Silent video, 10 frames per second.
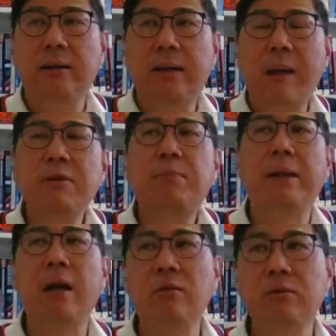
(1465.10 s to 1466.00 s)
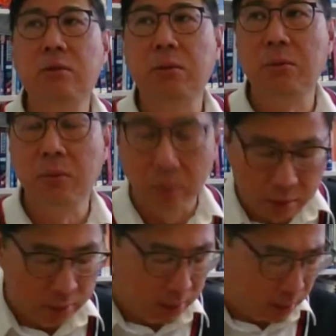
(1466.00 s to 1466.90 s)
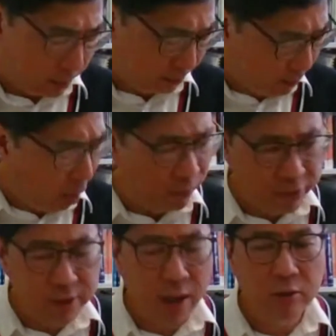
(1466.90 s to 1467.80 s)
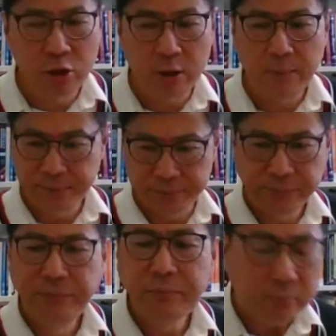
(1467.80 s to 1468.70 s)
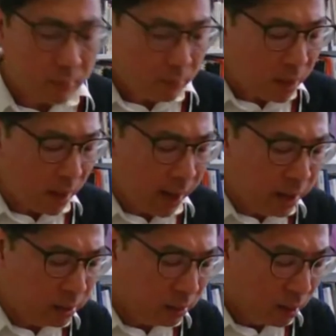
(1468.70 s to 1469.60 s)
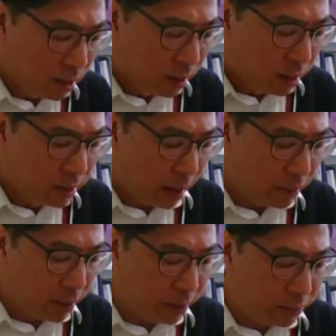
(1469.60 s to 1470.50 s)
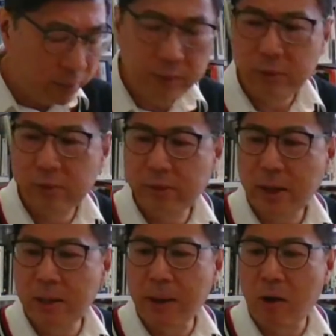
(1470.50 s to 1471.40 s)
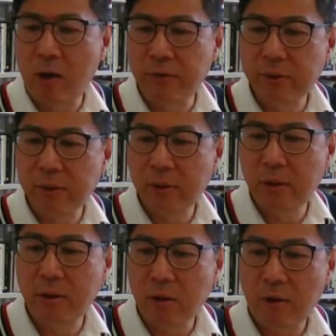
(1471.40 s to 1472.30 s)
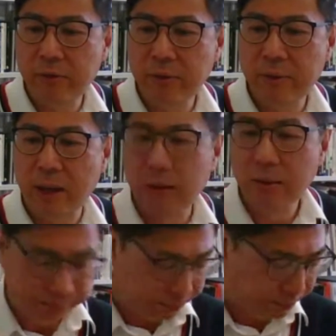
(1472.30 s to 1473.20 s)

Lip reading: it comes back down to office culture. And there is this study by Hofstede?